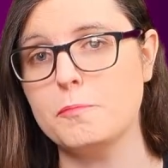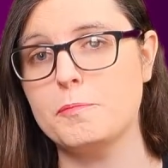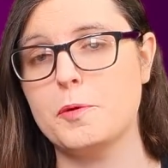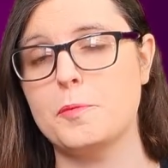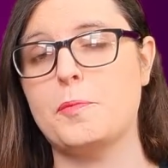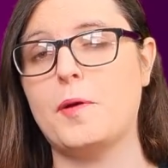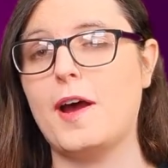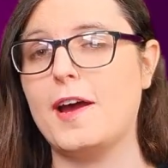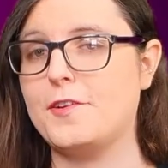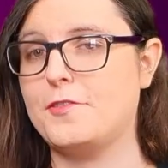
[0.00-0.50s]

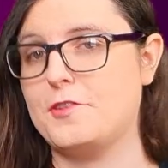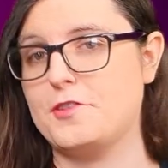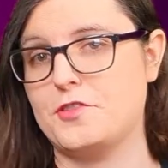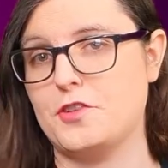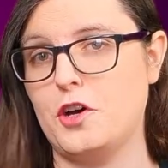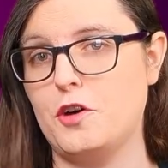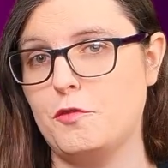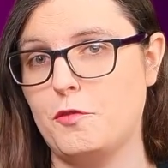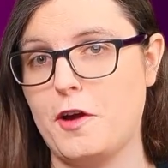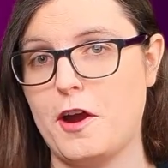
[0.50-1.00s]
proprietary
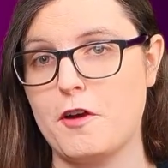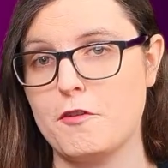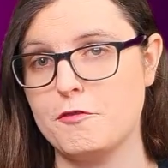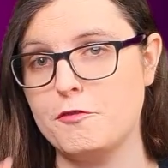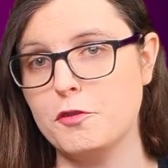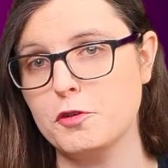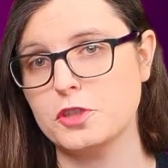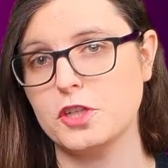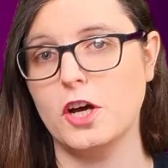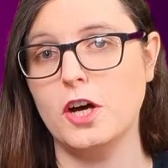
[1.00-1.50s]
software,
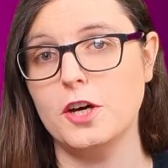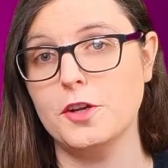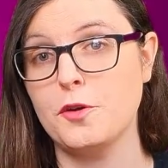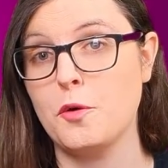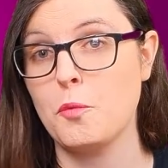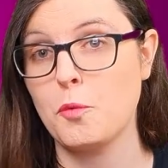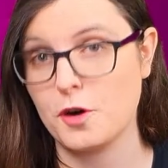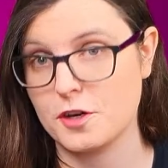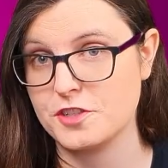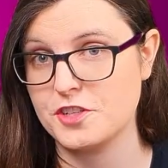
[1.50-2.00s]

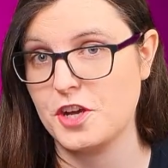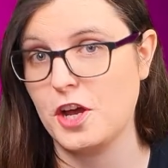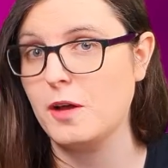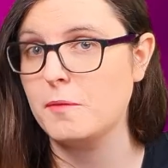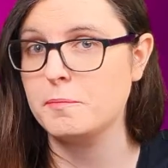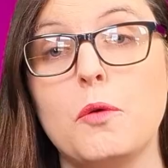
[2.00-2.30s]
Photon Workshop,